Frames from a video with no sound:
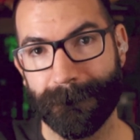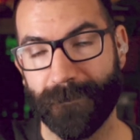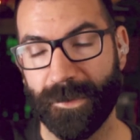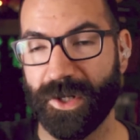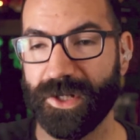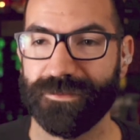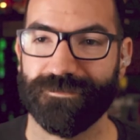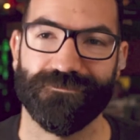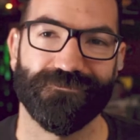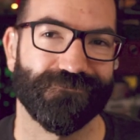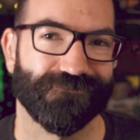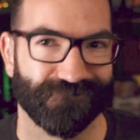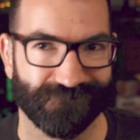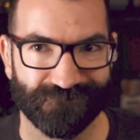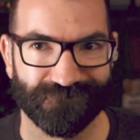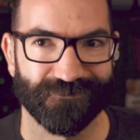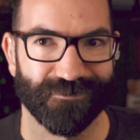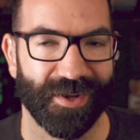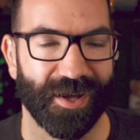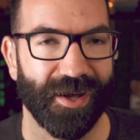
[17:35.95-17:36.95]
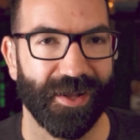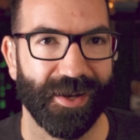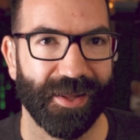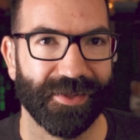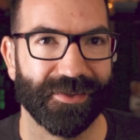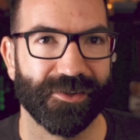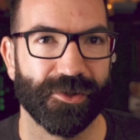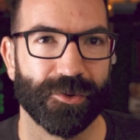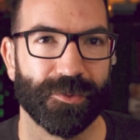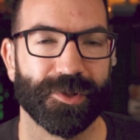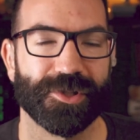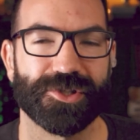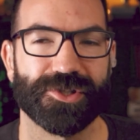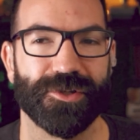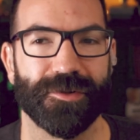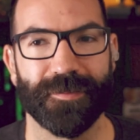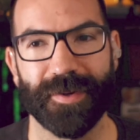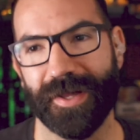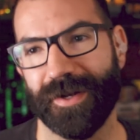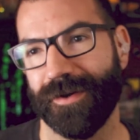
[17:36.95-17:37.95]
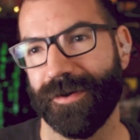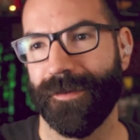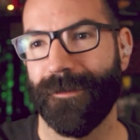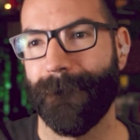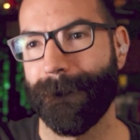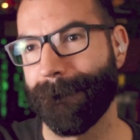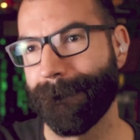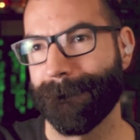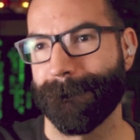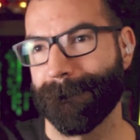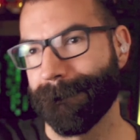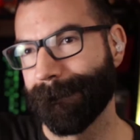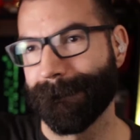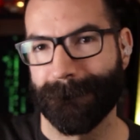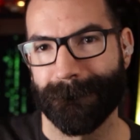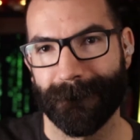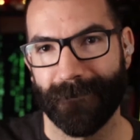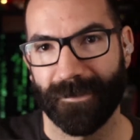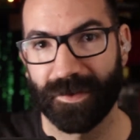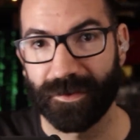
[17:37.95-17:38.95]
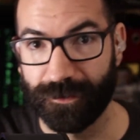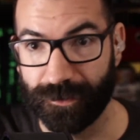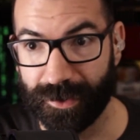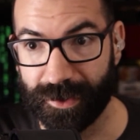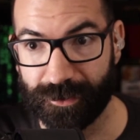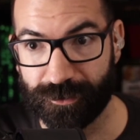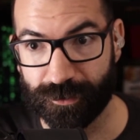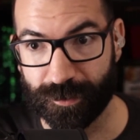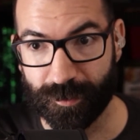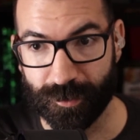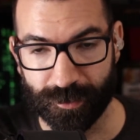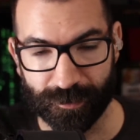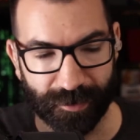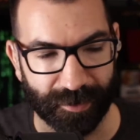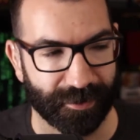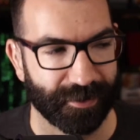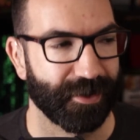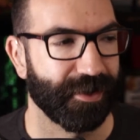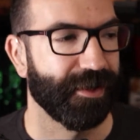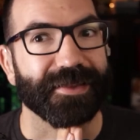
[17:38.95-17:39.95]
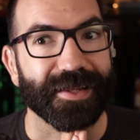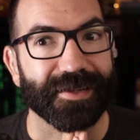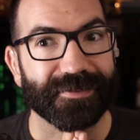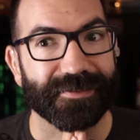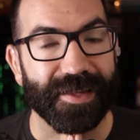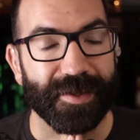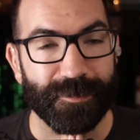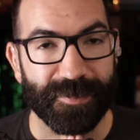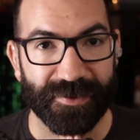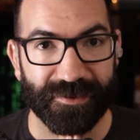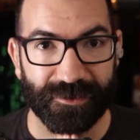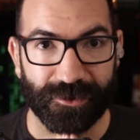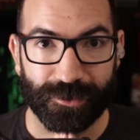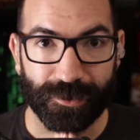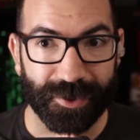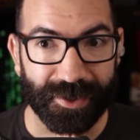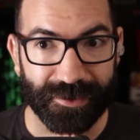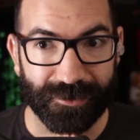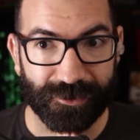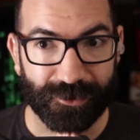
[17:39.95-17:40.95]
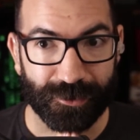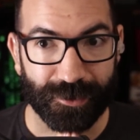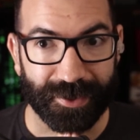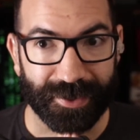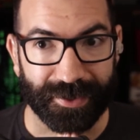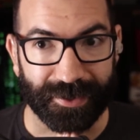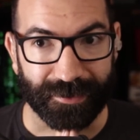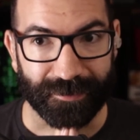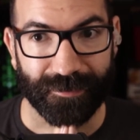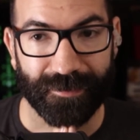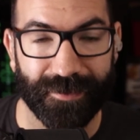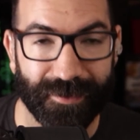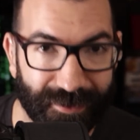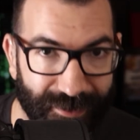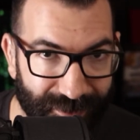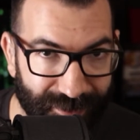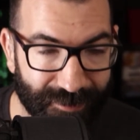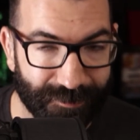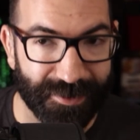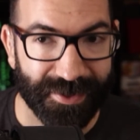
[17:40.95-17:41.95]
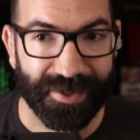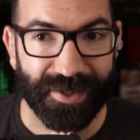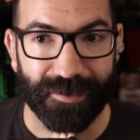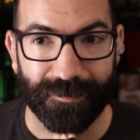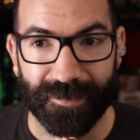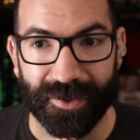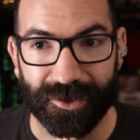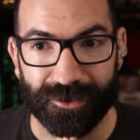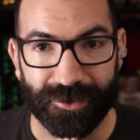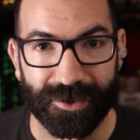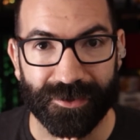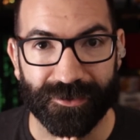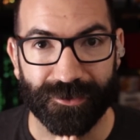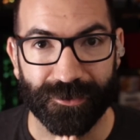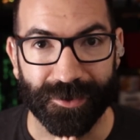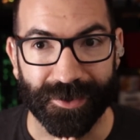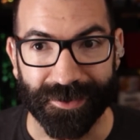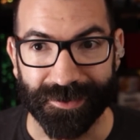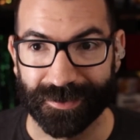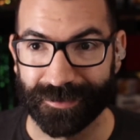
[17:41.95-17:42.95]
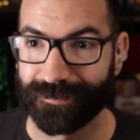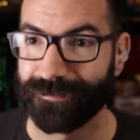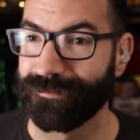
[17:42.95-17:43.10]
but I like the original better, so let's remove it. Next step is green screen. Let me get my green screen.